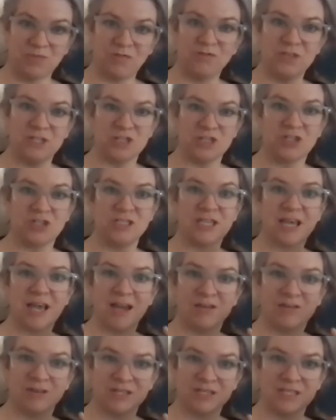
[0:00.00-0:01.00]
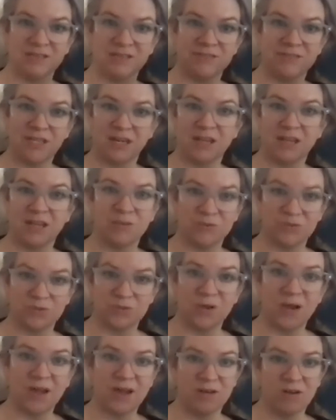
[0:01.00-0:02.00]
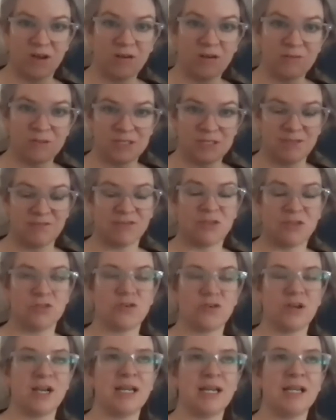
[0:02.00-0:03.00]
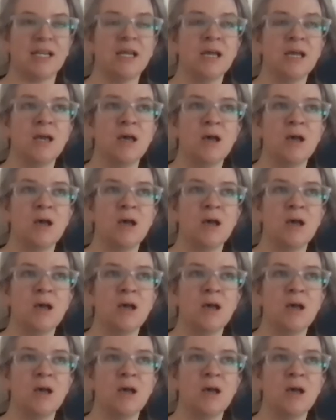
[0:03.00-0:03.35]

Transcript: physicians had received it and those who had not received the training,